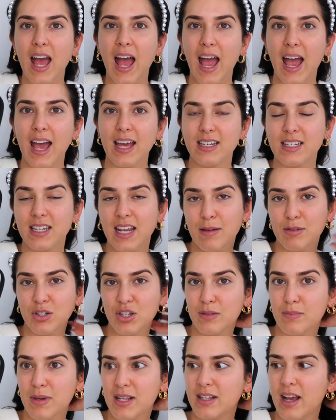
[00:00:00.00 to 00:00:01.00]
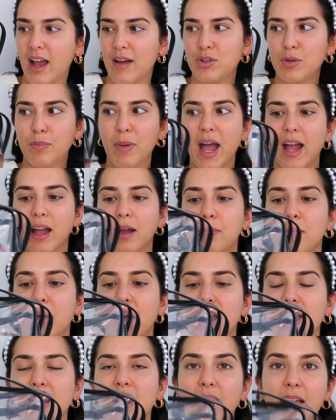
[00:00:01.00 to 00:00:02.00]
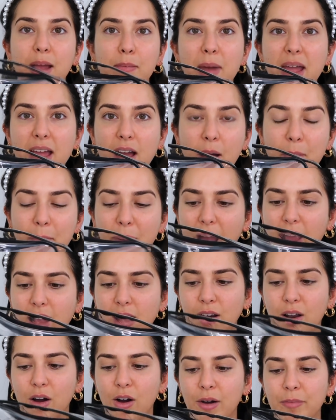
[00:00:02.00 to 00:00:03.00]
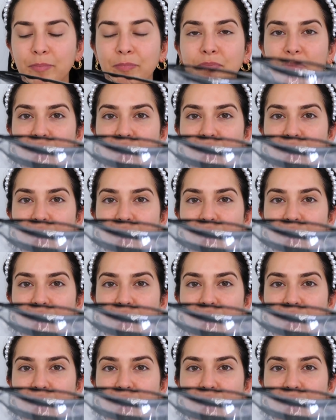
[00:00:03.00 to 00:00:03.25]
and it just means I have to pack my like makeup bag a lot.